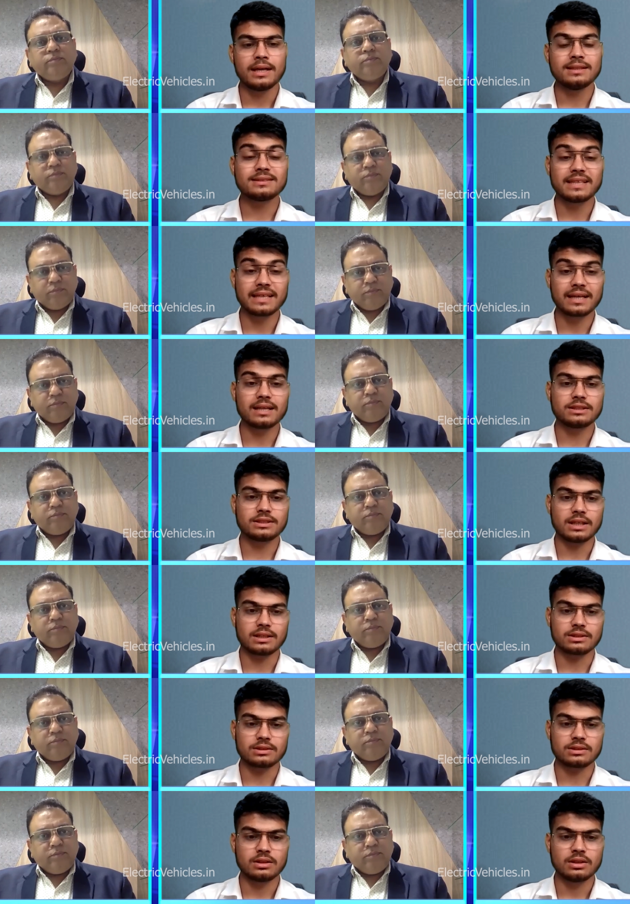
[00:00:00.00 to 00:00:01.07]
Speaker 1: in single
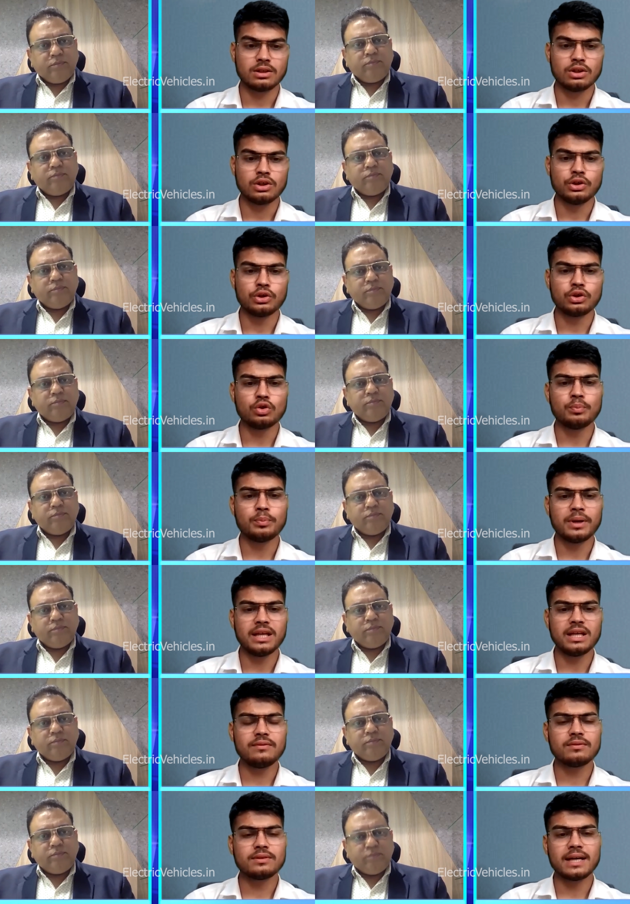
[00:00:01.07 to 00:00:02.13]
charge. Do you
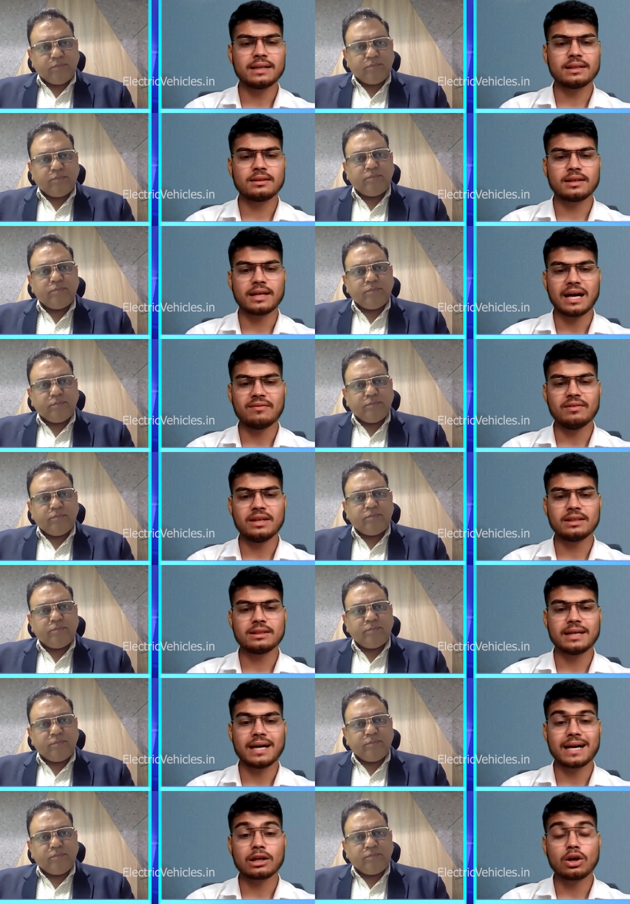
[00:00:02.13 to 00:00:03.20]
believe that
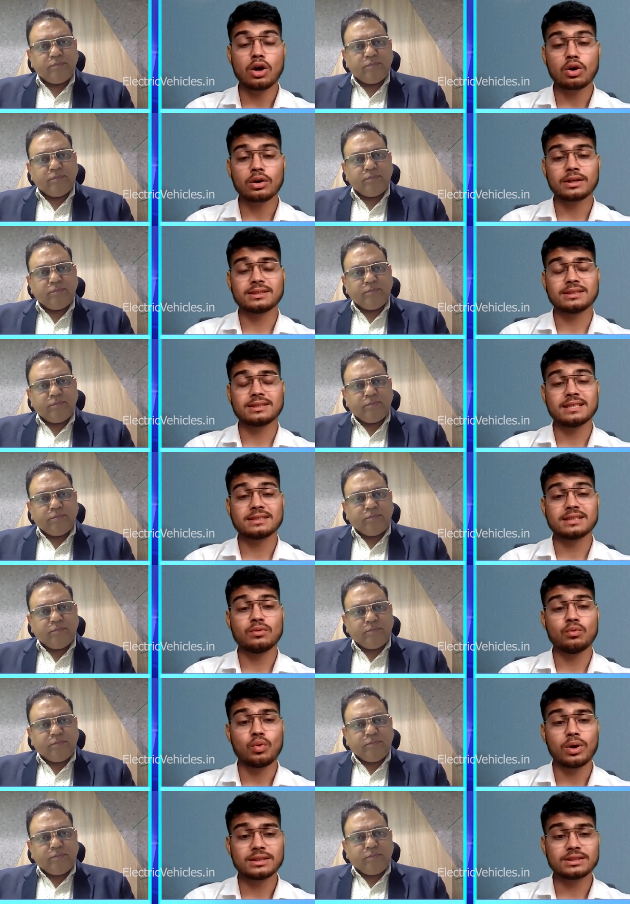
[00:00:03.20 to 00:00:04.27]
traveling that long distance
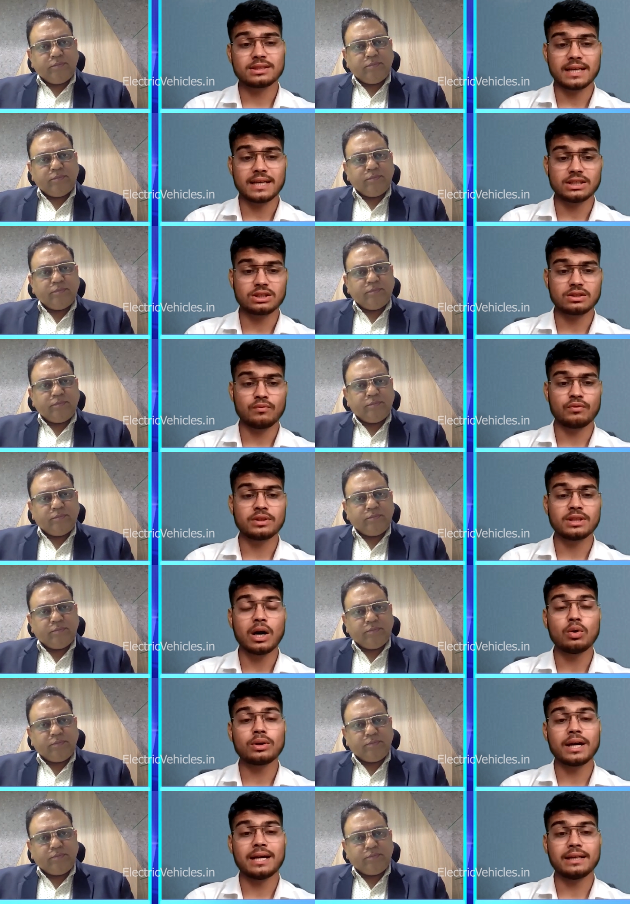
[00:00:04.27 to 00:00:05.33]
in one stretch
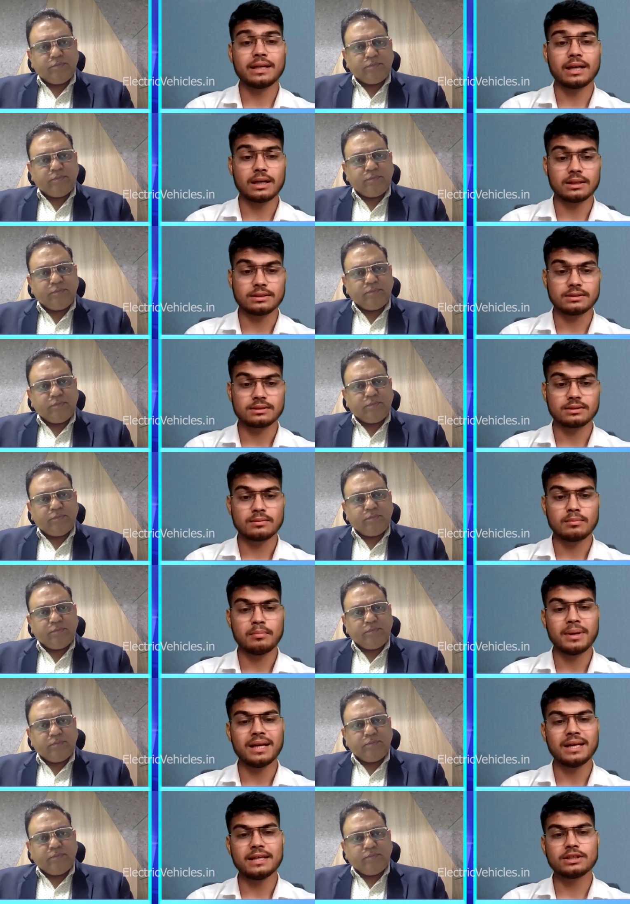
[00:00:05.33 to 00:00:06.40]
without any halts
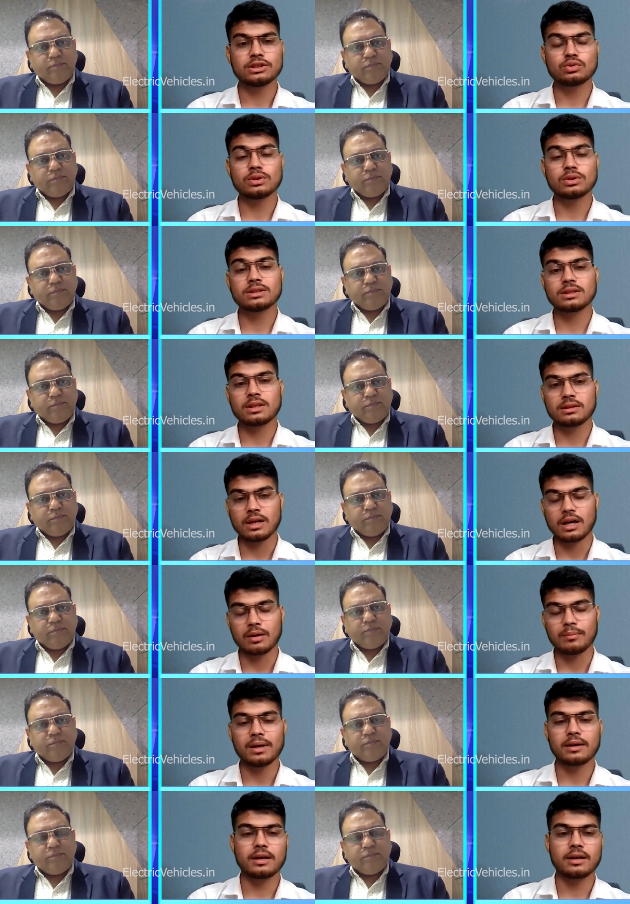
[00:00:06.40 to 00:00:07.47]
may lead to this
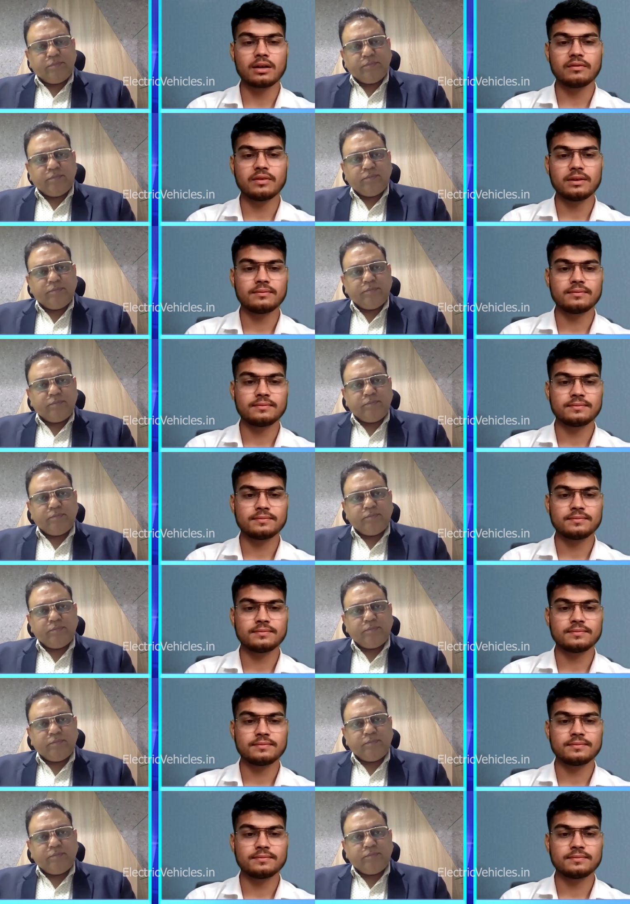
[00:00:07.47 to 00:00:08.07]
thermal runaway?